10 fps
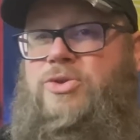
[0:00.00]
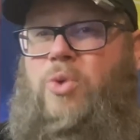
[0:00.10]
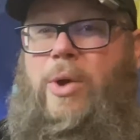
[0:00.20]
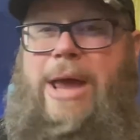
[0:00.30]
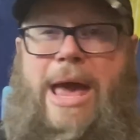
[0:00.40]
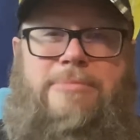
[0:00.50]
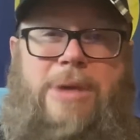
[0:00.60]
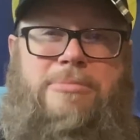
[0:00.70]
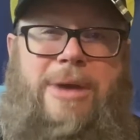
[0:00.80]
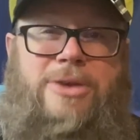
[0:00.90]
Troy at
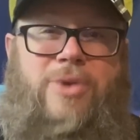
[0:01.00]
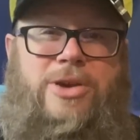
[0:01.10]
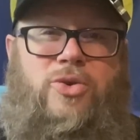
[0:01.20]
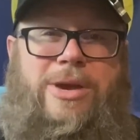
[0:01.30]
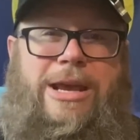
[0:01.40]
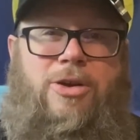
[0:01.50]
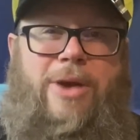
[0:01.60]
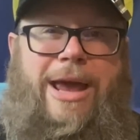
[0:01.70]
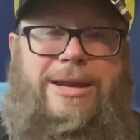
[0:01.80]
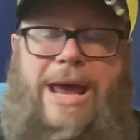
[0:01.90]
Mountain Man Treasure
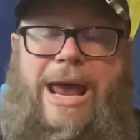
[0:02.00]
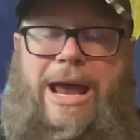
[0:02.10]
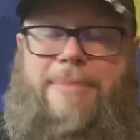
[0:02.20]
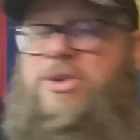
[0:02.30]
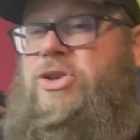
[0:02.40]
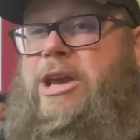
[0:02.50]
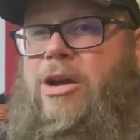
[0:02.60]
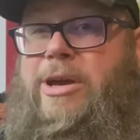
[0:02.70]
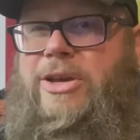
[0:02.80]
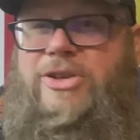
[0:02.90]
here, and I'm just
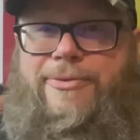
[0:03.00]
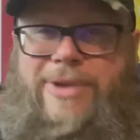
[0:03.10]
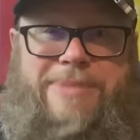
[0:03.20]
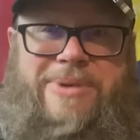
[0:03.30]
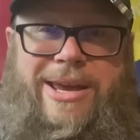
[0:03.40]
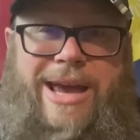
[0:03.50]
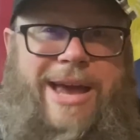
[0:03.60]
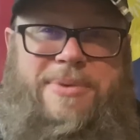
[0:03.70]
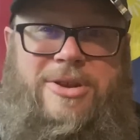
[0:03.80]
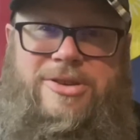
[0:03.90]
curious if anybody
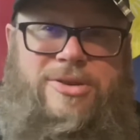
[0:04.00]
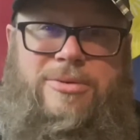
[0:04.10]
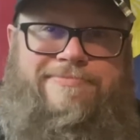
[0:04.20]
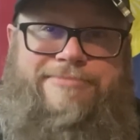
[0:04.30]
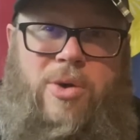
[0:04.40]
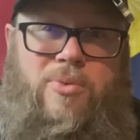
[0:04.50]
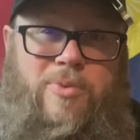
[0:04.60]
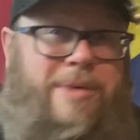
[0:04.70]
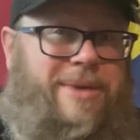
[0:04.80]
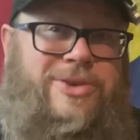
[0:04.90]
happens to know
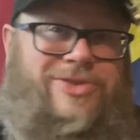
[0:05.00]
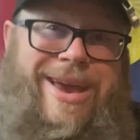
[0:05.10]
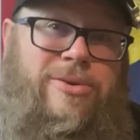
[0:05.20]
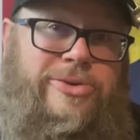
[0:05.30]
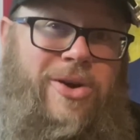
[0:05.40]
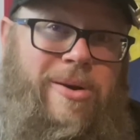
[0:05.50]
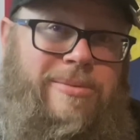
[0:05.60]
where my sales are.